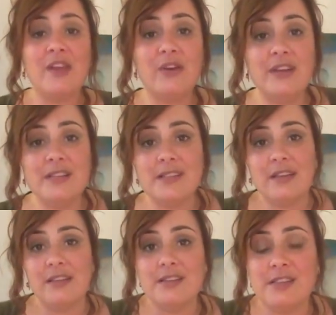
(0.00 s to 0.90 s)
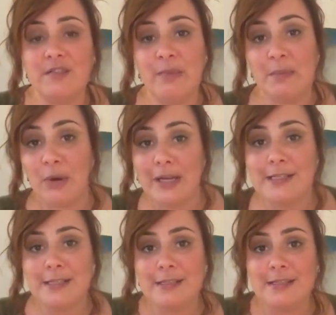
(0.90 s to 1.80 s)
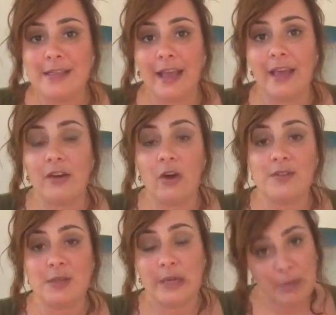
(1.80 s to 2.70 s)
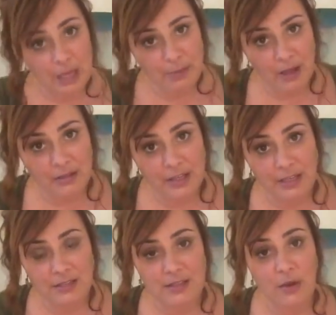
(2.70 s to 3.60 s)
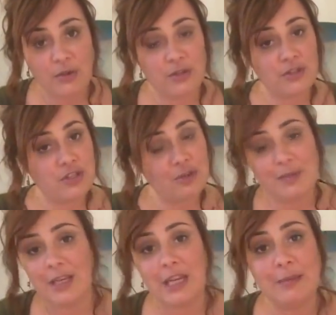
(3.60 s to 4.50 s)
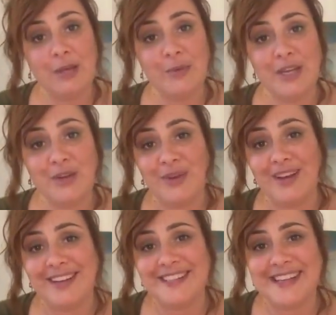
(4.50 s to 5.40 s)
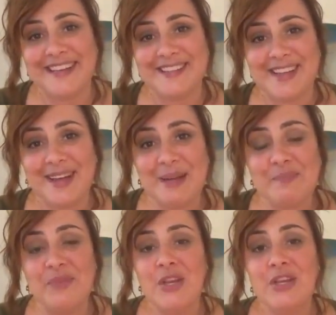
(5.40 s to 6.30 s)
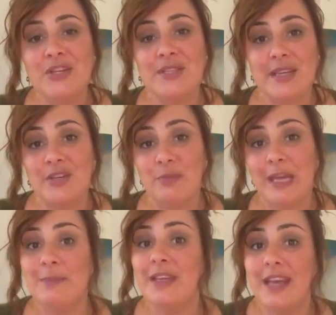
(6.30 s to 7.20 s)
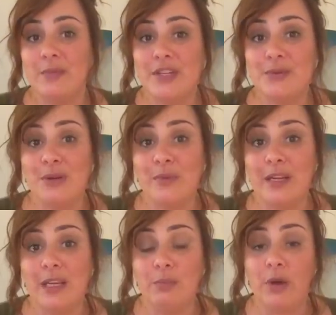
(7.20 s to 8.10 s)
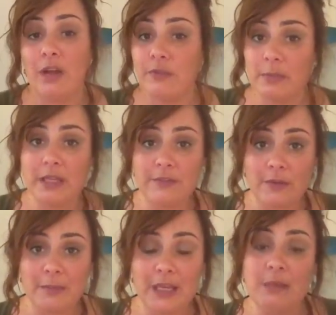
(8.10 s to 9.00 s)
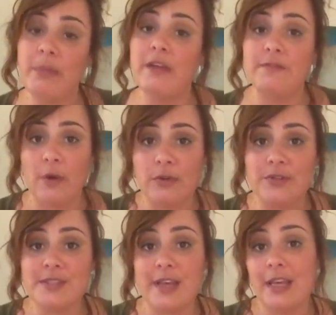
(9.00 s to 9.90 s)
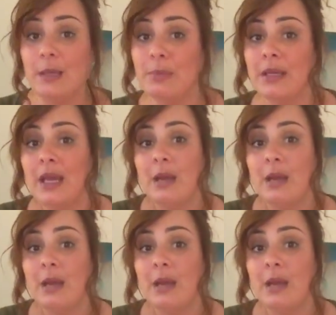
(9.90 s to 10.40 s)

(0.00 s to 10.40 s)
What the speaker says: There is a list of my prices and also my PayPal link. So you just shoot me an email. We agree on a day and time. You send your payment and we do a reading, preferably for me by phone or Skype.